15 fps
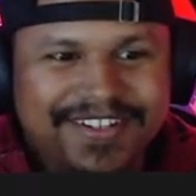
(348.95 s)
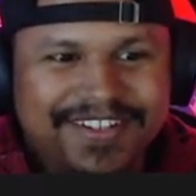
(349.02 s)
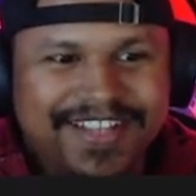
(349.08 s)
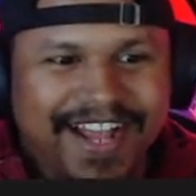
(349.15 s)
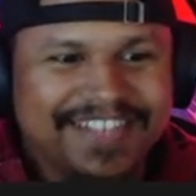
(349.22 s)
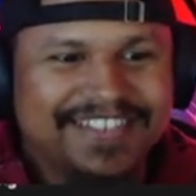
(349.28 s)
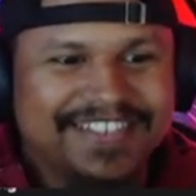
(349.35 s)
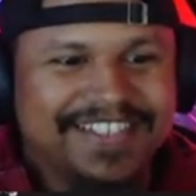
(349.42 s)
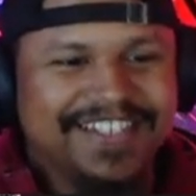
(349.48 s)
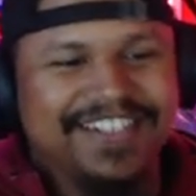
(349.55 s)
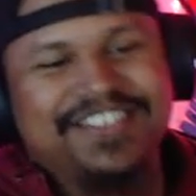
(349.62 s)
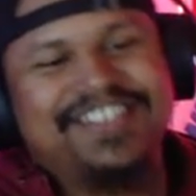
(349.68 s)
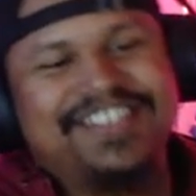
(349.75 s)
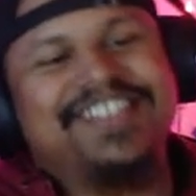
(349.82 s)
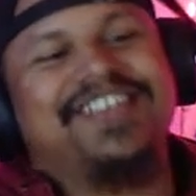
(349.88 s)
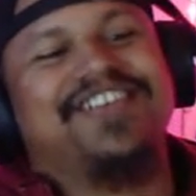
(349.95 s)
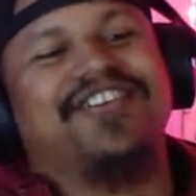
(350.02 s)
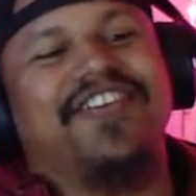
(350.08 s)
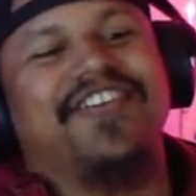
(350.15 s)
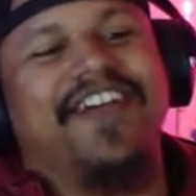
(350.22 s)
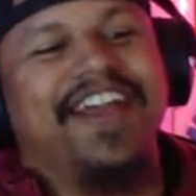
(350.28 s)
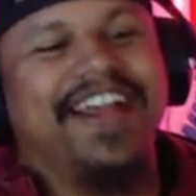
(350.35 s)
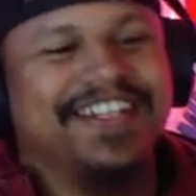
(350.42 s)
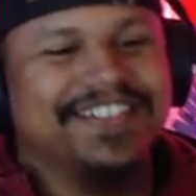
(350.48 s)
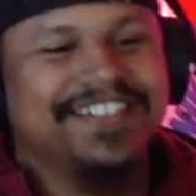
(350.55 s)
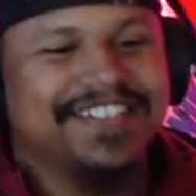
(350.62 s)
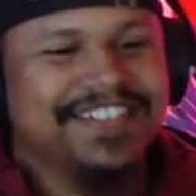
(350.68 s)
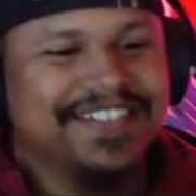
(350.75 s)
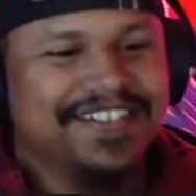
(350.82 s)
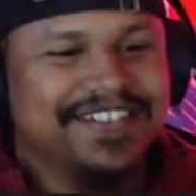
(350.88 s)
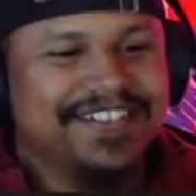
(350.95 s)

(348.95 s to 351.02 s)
That shit looks crazy.